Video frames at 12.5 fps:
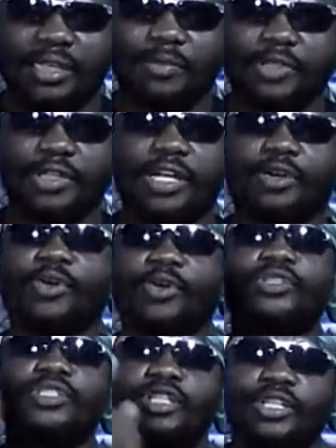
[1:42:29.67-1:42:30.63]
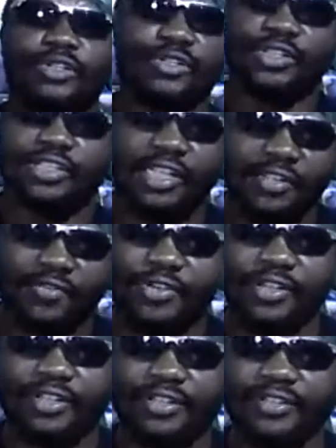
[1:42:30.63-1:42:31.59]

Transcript: I'm going to send you to slavery.